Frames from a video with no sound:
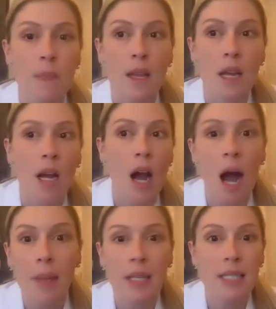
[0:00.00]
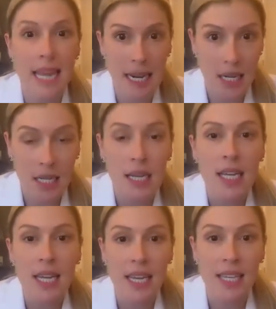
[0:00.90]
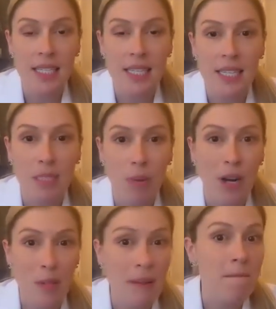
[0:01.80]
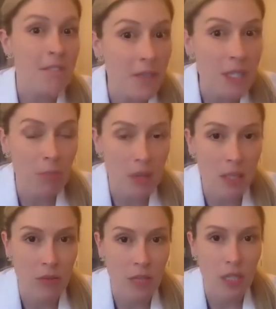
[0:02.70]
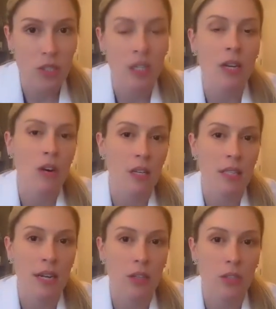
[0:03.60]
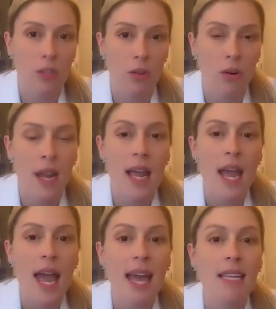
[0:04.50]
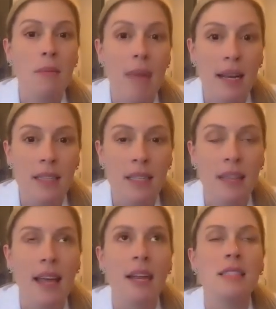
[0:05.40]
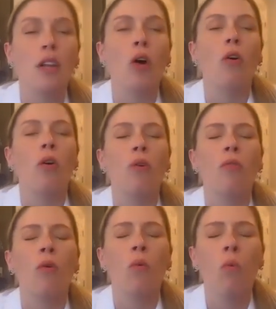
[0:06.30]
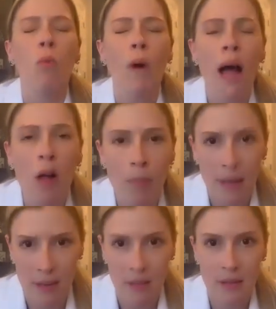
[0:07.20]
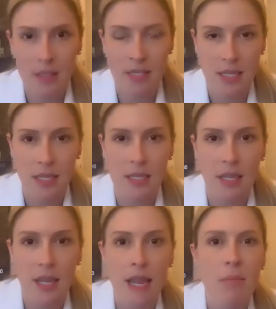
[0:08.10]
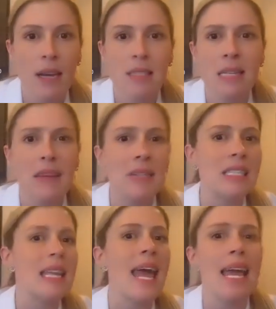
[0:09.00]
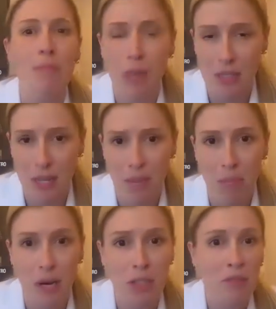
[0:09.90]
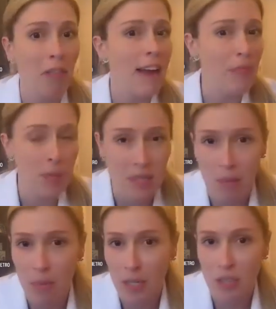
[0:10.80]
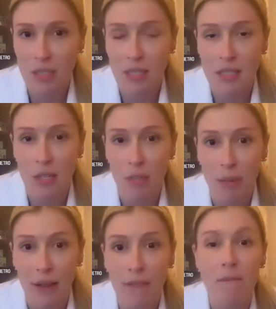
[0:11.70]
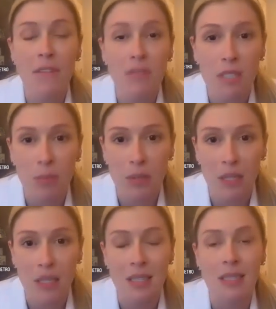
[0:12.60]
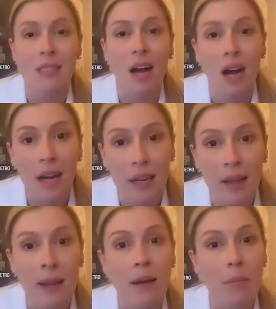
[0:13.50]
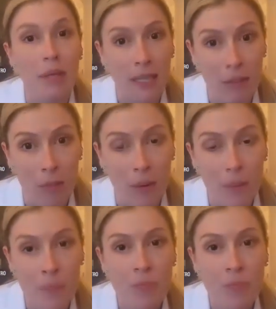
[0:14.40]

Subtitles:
common data is it's approximately 50% reduction in heart attack or stroke. And in medicine, that is an overwhelming statistic. In medicine, even 10% budge, 5% budge is considered big. 50% is unbelievable.